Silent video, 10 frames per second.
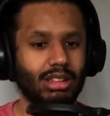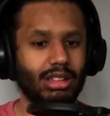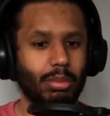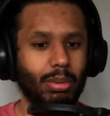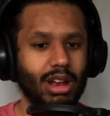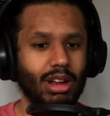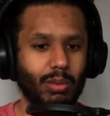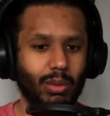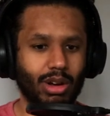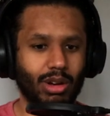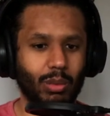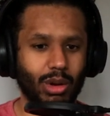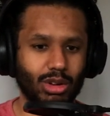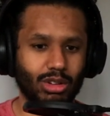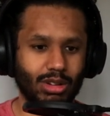it was to his friend. Depending on
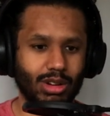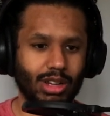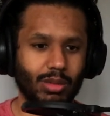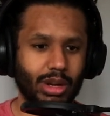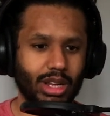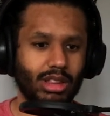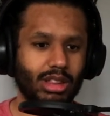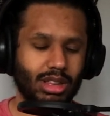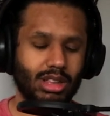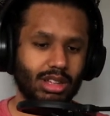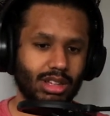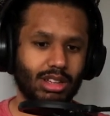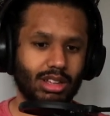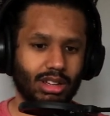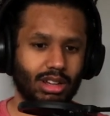what you're doing it with,
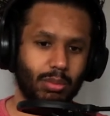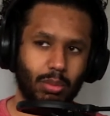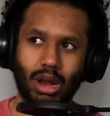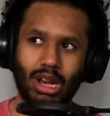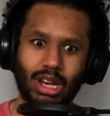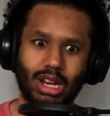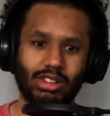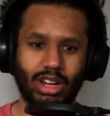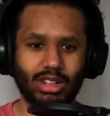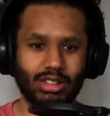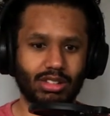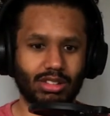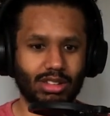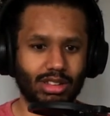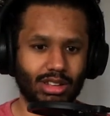completely
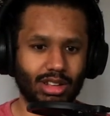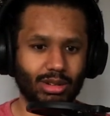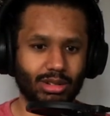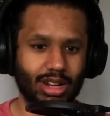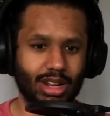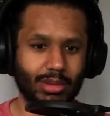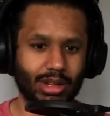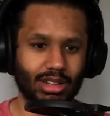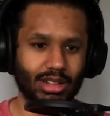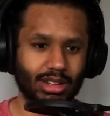changes the whole dynamic.